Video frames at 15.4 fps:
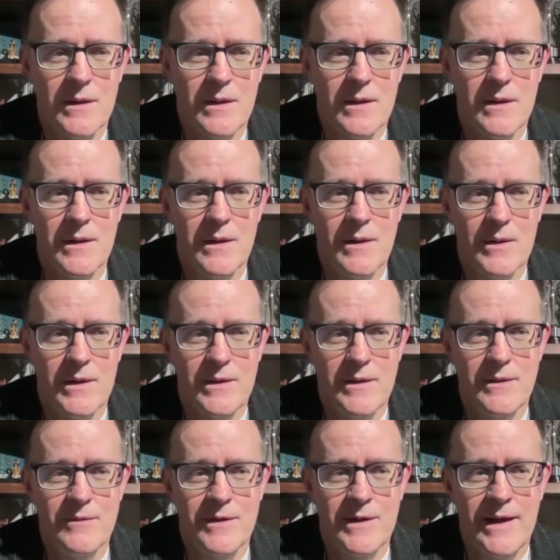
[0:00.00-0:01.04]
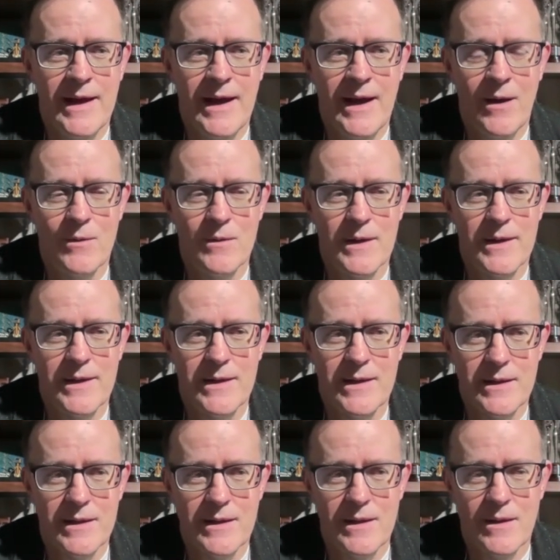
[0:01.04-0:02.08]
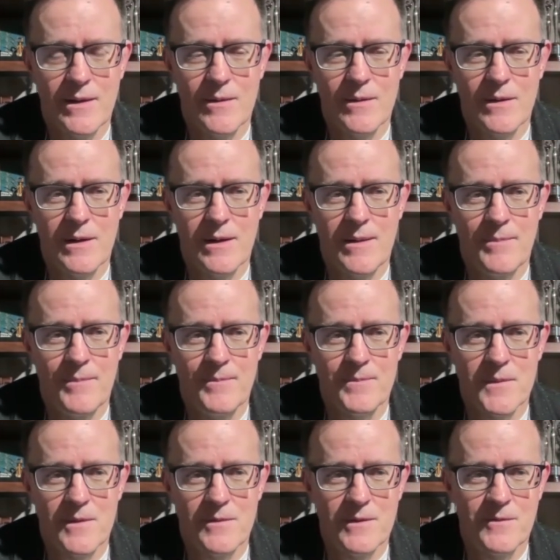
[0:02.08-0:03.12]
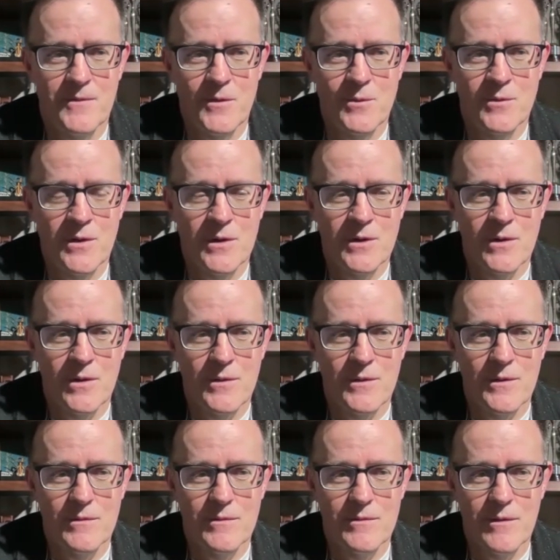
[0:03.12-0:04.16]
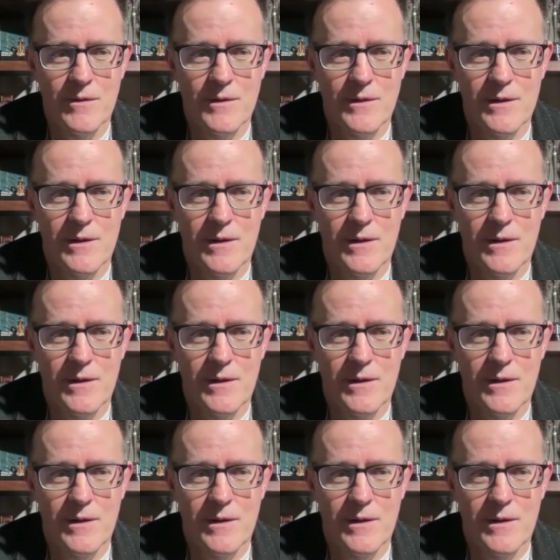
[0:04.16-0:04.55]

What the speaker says: even now, like, if you took all the